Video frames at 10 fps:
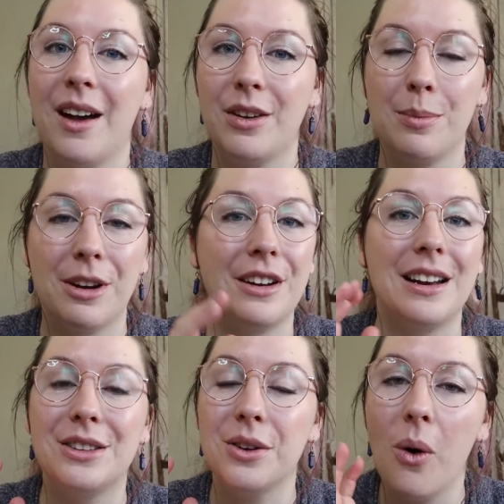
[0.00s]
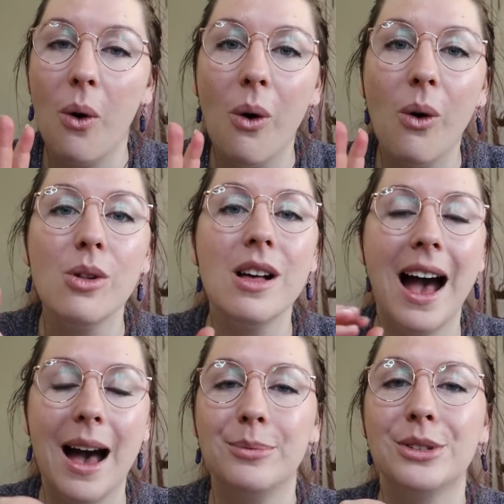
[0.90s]
having a period, it's all
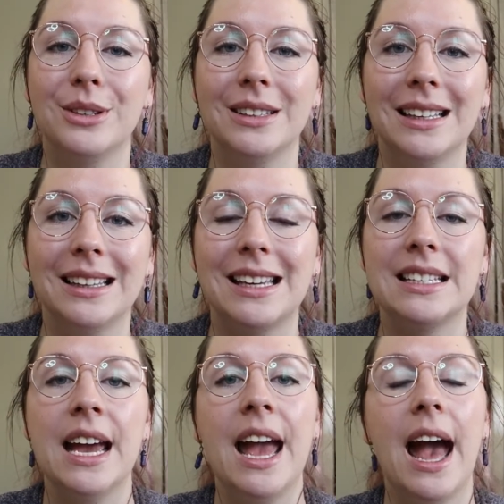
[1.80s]
absolutely linked.